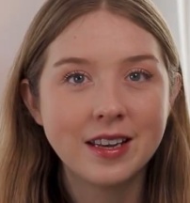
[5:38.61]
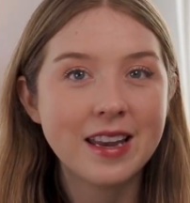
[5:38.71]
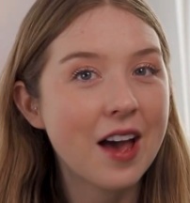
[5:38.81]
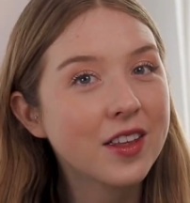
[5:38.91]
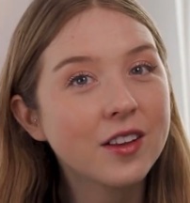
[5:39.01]

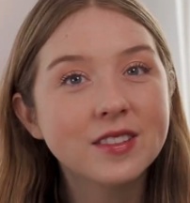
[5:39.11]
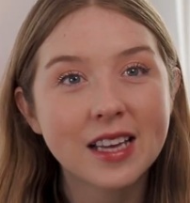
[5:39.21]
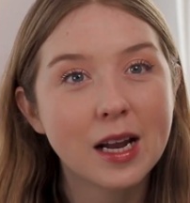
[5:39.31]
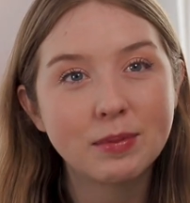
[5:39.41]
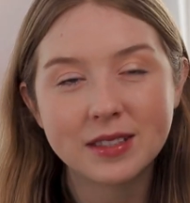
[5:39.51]
Now that you've
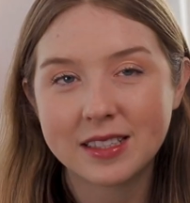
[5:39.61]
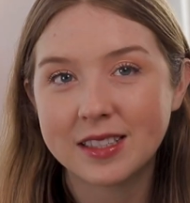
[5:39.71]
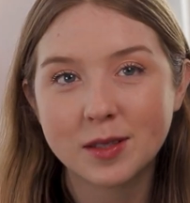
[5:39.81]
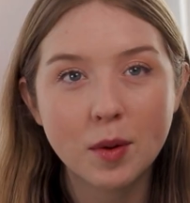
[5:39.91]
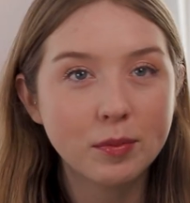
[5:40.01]
set up a
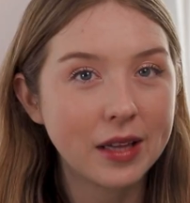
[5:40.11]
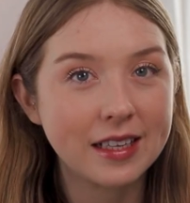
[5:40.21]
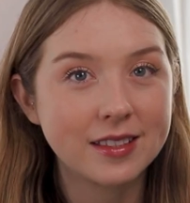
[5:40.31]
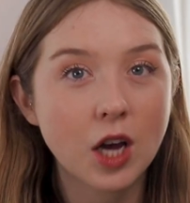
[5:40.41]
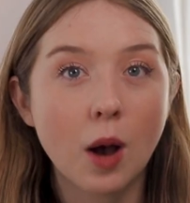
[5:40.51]
system in
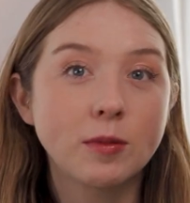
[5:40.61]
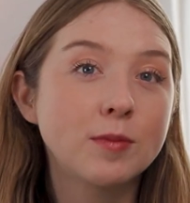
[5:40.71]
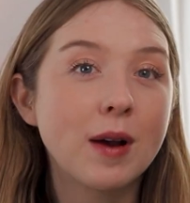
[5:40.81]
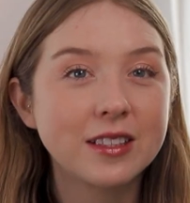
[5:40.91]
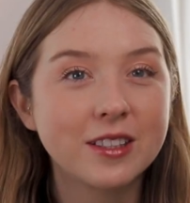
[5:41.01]
place to
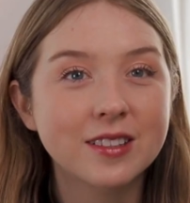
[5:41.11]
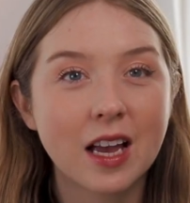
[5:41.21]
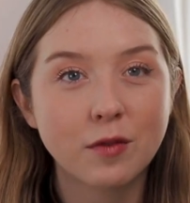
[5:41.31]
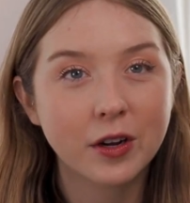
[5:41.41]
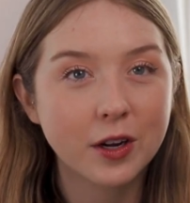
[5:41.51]
optimize your
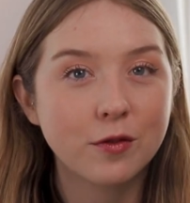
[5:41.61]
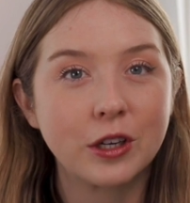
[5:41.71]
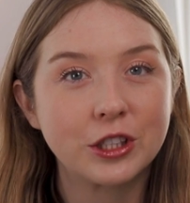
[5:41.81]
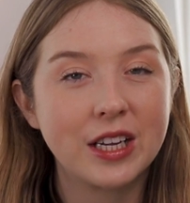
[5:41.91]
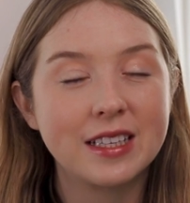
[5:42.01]
site for
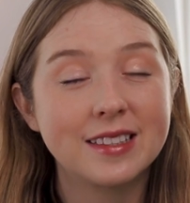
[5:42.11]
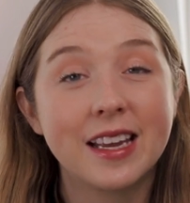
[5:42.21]
conversions,